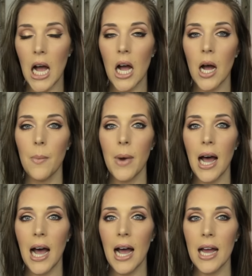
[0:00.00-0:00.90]
Um,
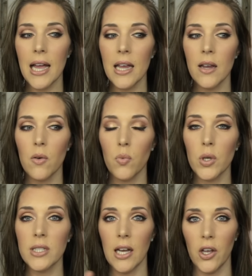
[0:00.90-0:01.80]
I
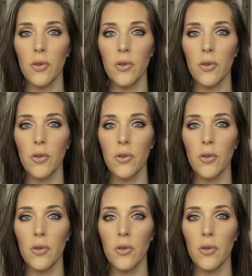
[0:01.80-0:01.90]
will tell